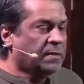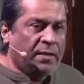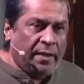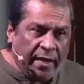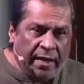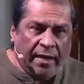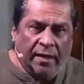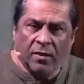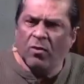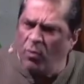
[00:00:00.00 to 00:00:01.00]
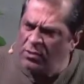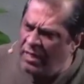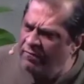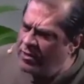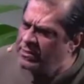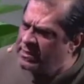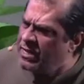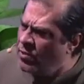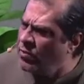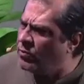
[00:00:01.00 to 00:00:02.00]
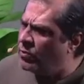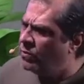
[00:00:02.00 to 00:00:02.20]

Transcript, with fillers: Hey, who's influencing you?